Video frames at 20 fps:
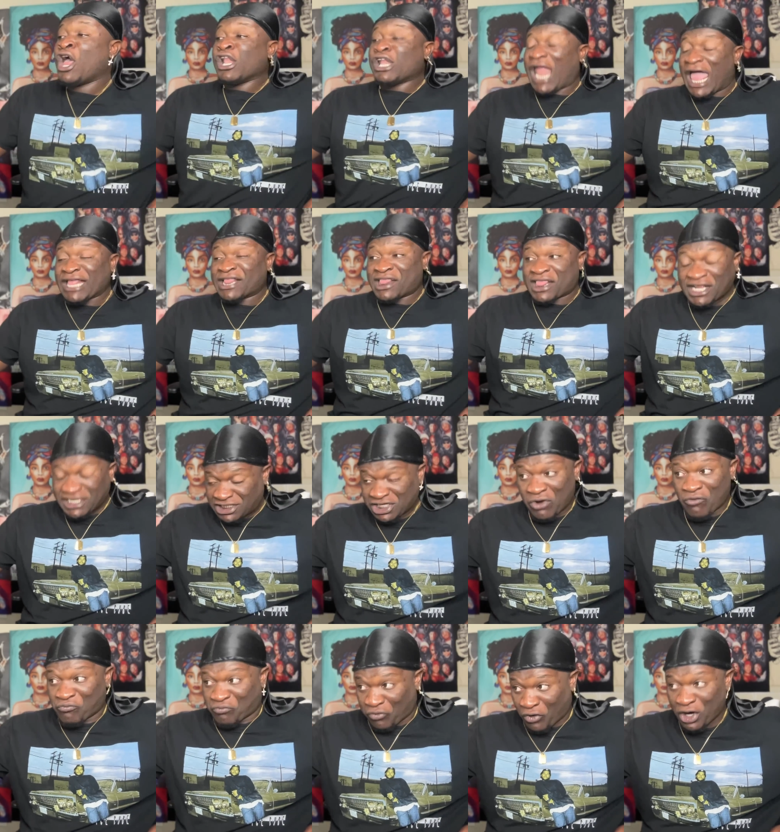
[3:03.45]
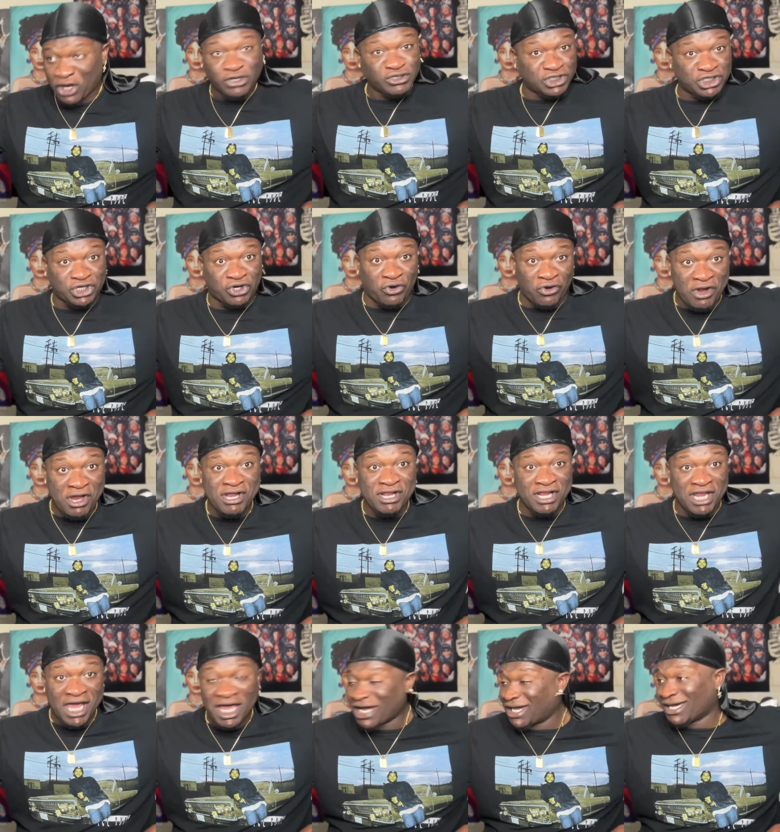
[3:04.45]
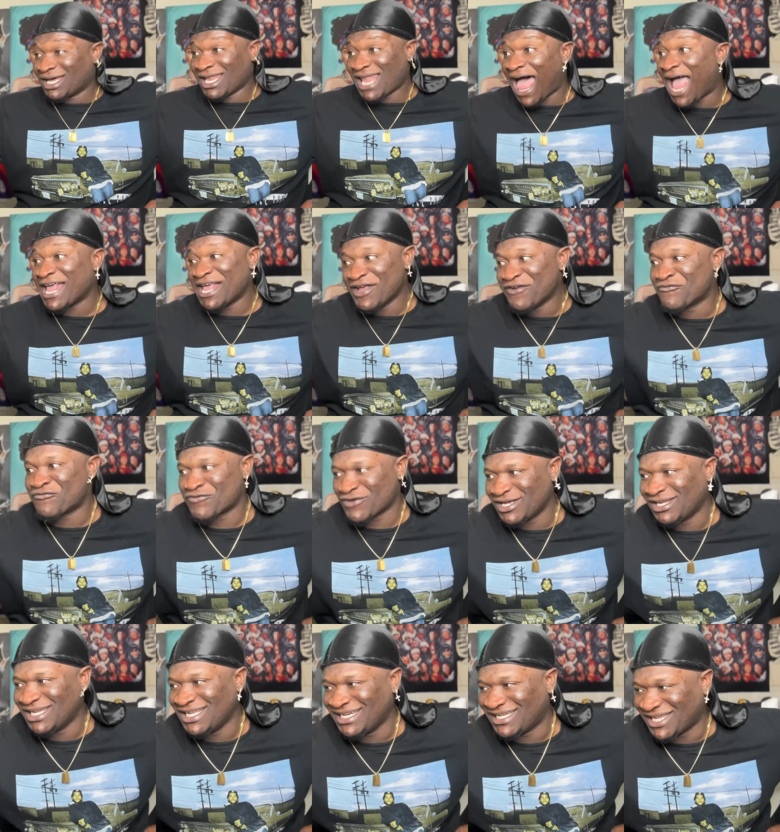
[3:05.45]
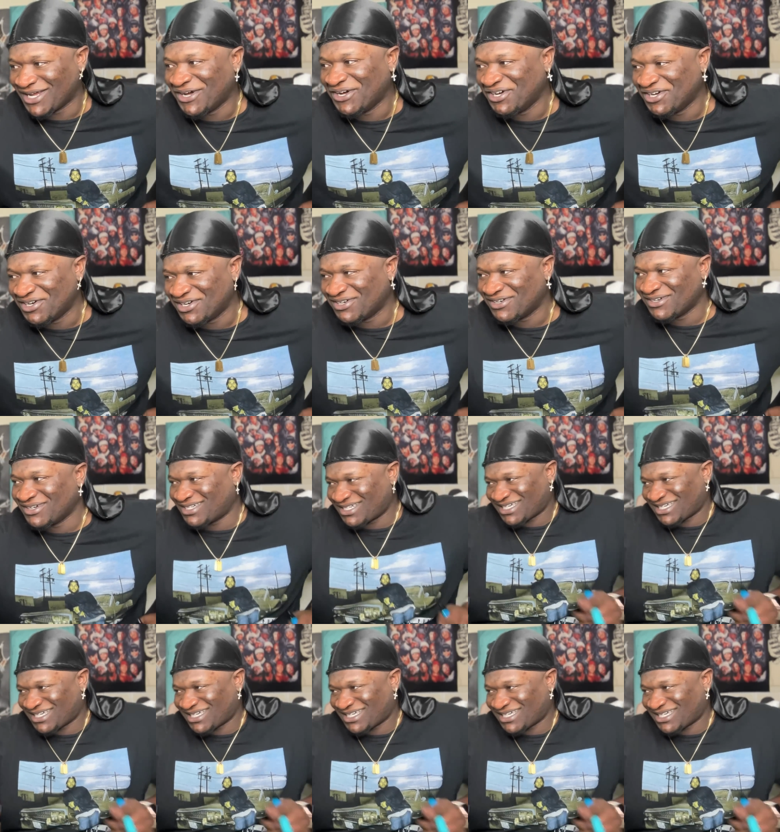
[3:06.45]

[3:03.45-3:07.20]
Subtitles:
like this a real screen nigga, like he really do.